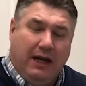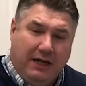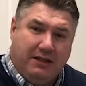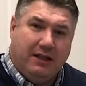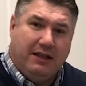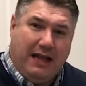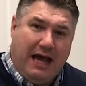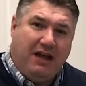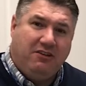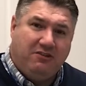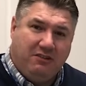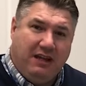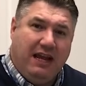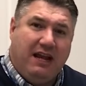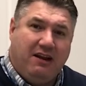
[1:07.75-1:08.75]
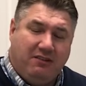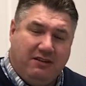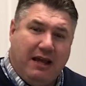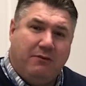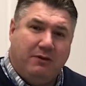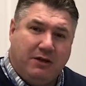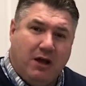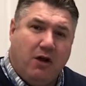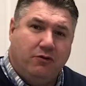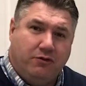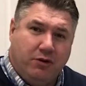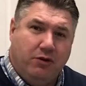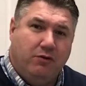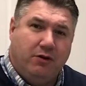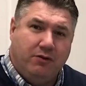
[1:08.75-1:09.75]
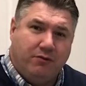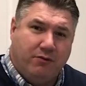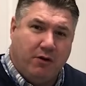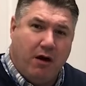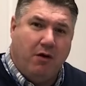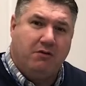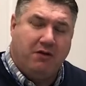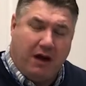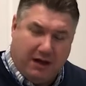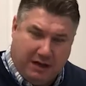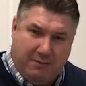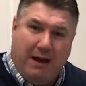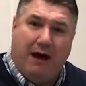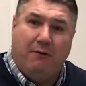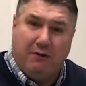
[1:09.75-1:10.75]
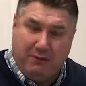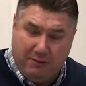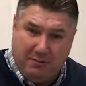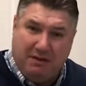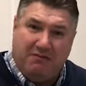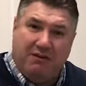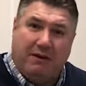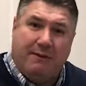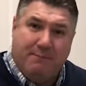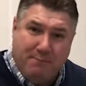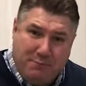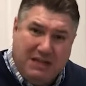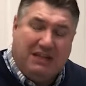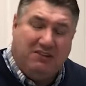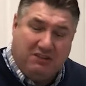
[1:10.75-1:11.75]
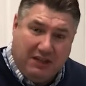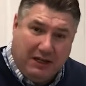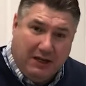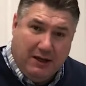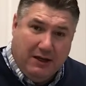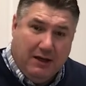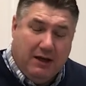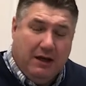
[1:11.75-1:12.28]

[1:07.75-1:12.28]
in the last days, they would go to and fro, talking about we would be very busy.